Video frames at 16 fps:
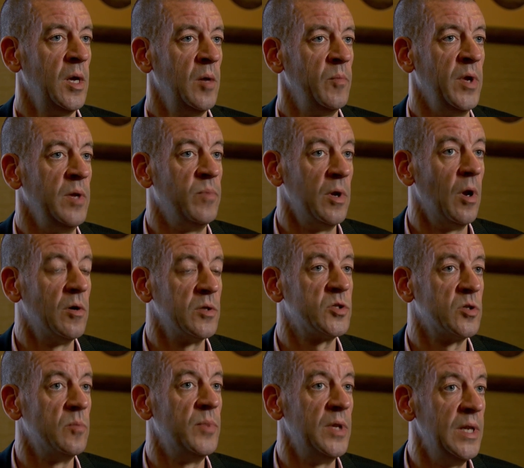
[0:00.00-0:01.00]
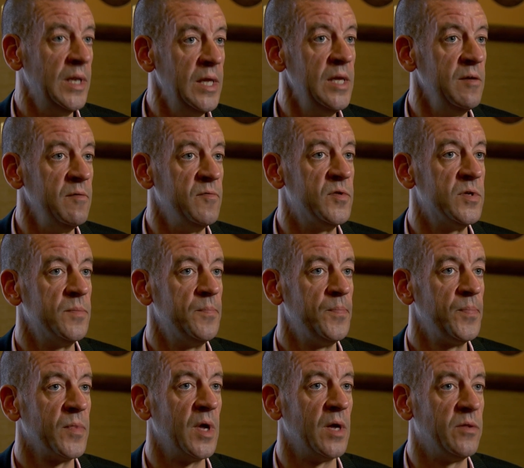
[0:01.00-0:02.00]
people also believed
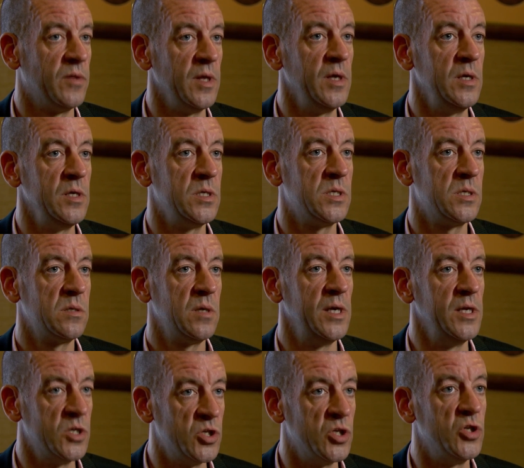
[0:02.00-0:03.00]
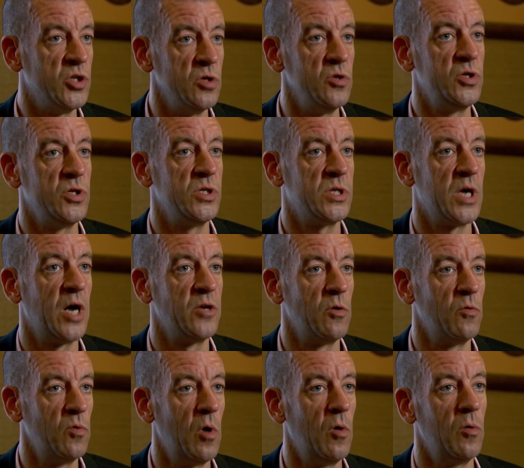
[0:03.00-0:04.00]
that these institutions had a
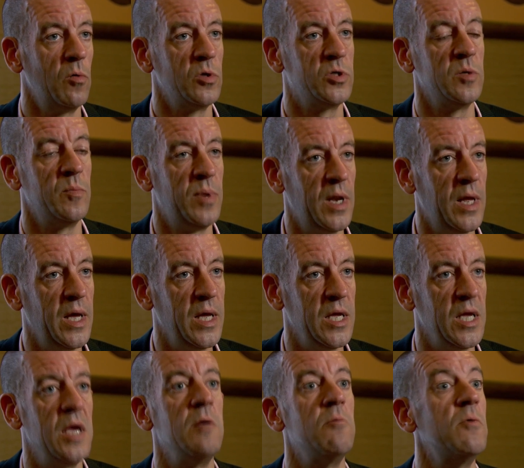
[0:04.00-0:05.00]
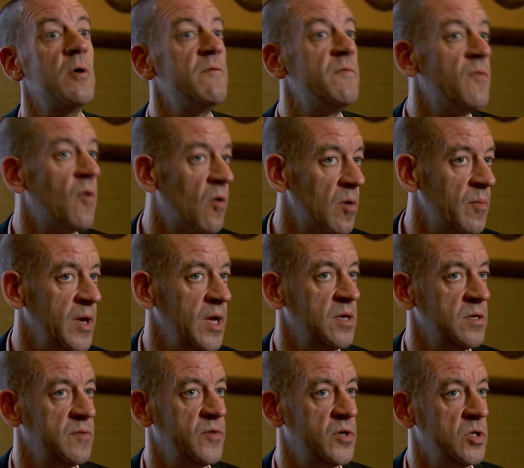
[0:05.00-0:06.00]
role to play in reforming
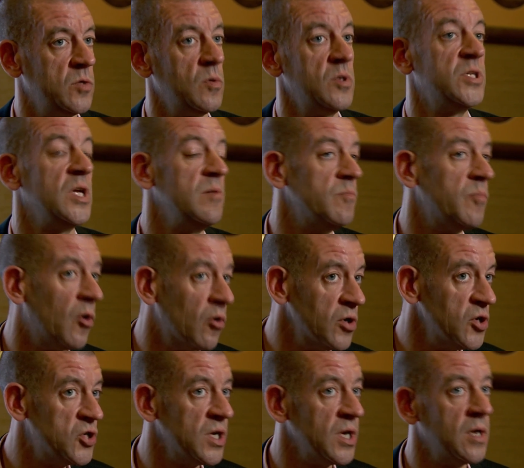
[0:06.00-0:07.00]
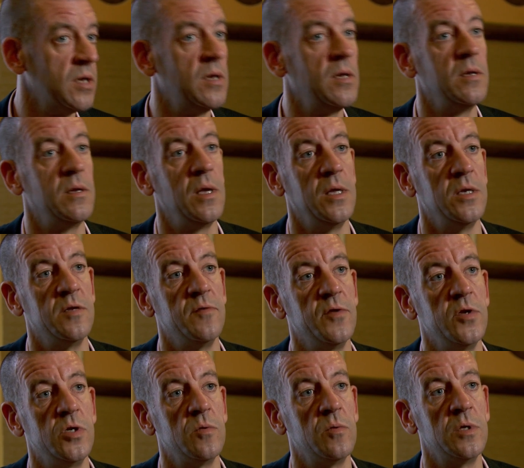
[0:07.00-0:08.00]
individuals, in punishing
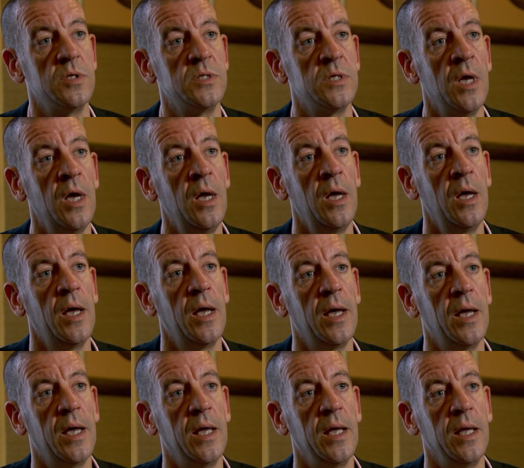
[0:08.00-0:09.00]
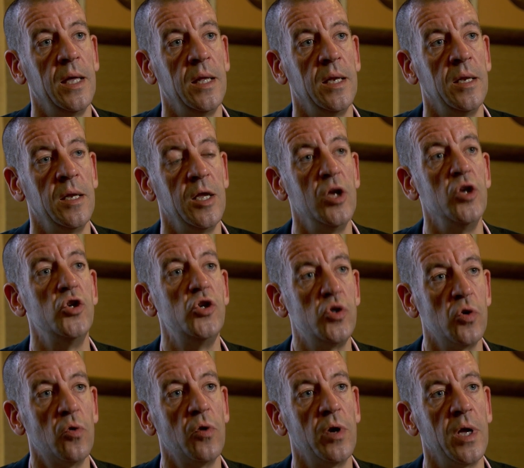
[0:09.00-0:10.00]
individuals, in
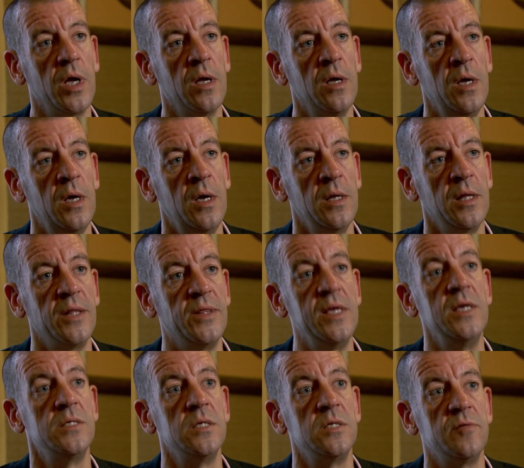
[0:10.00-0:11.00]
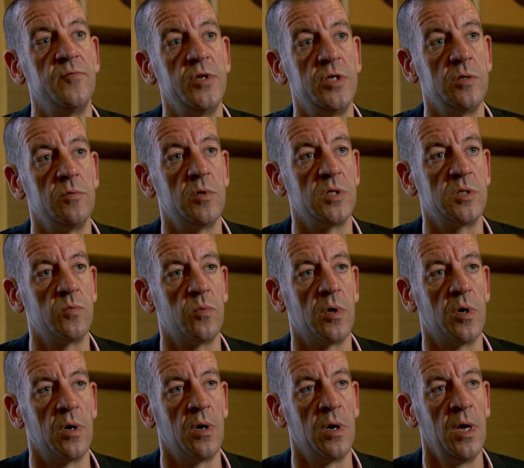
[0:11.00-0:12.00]
ensuring that these individuals
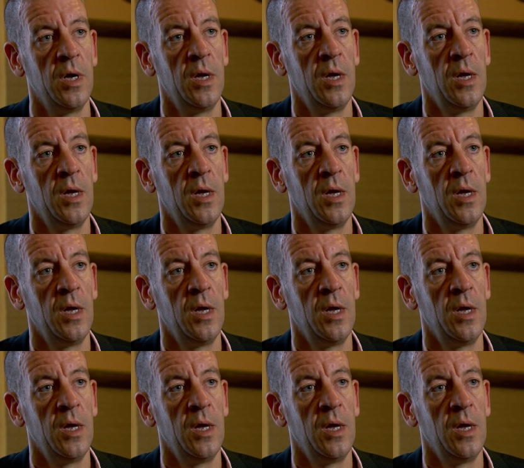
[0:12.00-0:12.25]
were